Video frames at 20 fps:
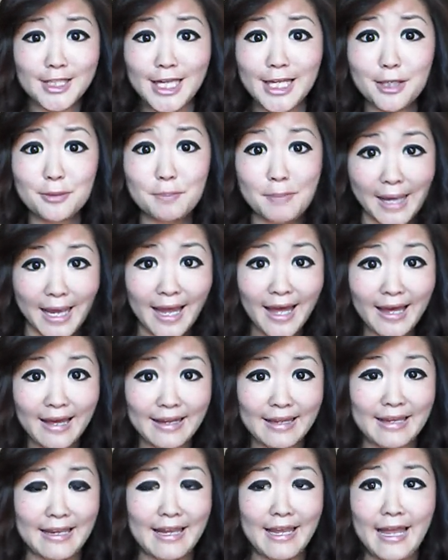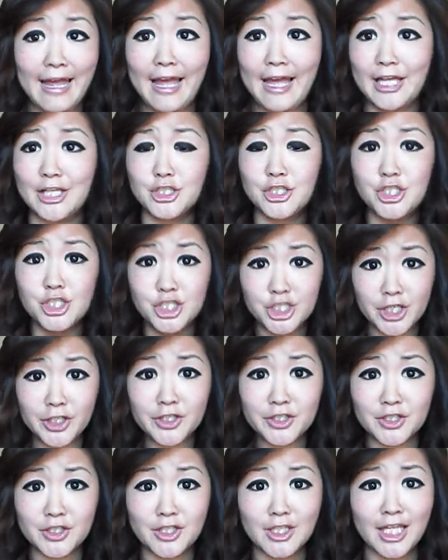laid back and
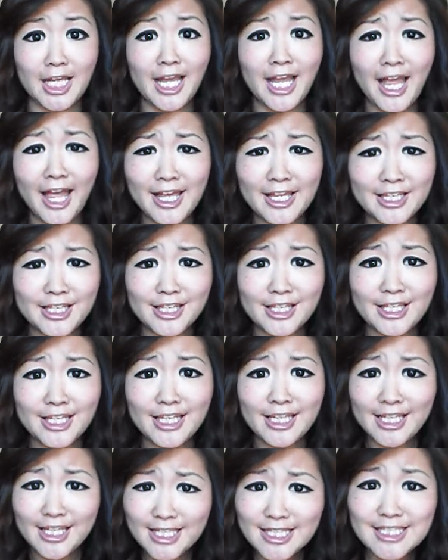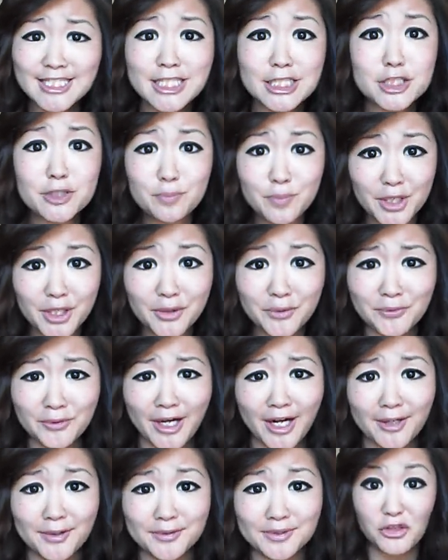chill and easy to be
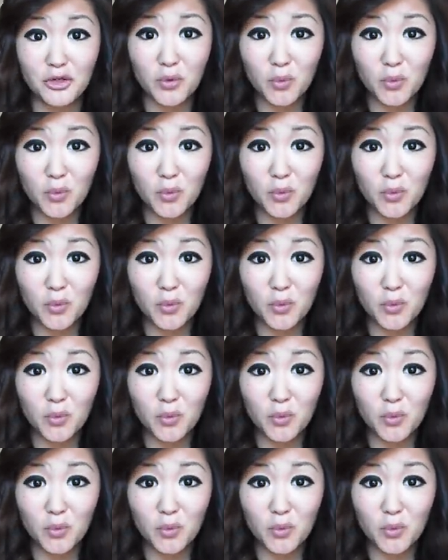around.